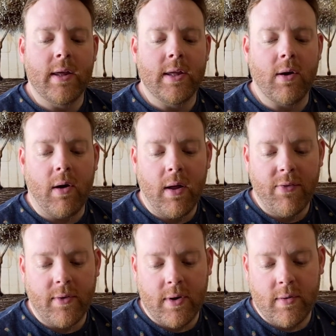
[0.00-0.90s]
You
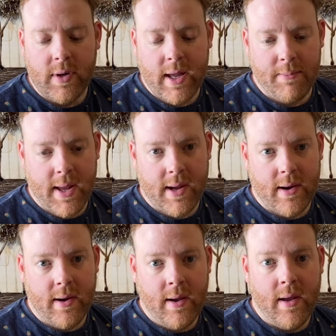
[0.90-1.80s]
also can make
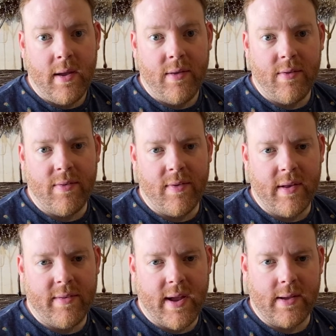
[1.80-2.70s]
a
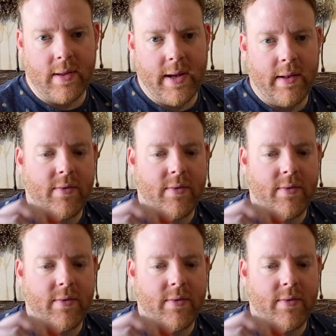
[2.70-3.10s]
zigzag line.